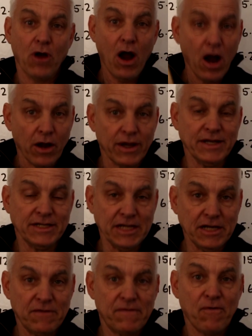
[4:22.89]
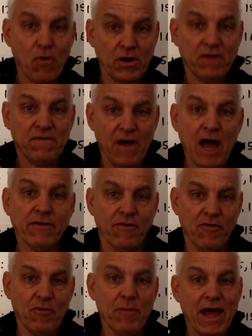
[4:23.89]
are indeed 45 of
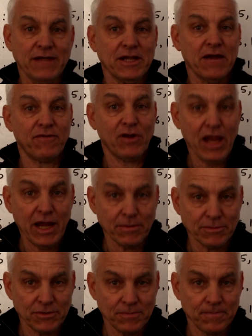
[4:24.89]
them, as I've claimed.